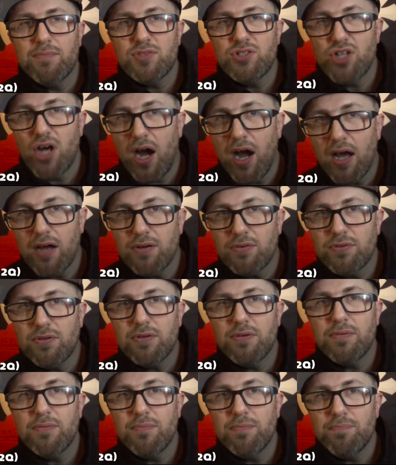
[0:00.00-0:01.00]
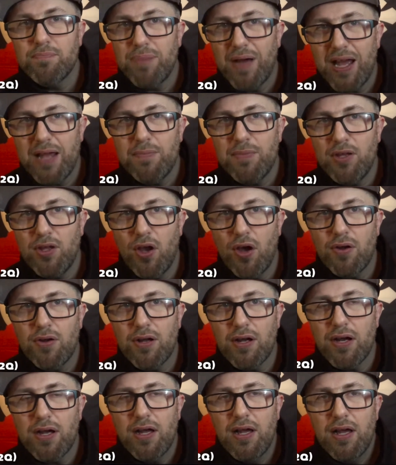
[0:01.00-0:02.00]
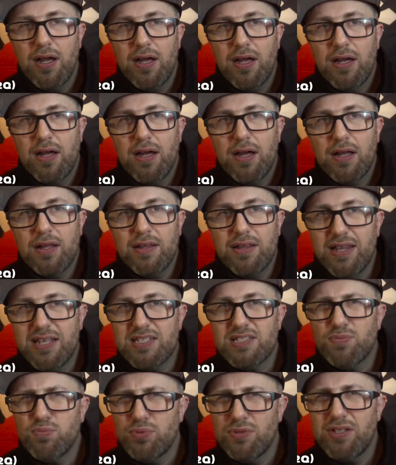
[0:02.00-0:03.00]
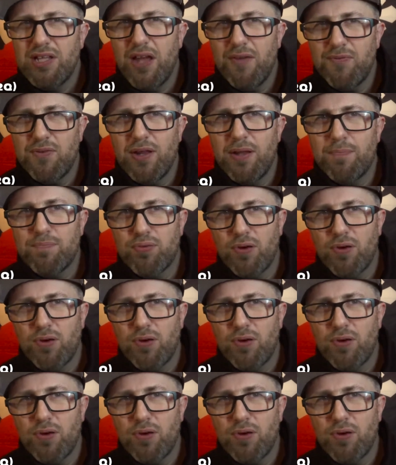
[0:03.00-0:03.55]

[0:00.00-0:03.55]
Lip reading: child Baby Yoda, this would definitely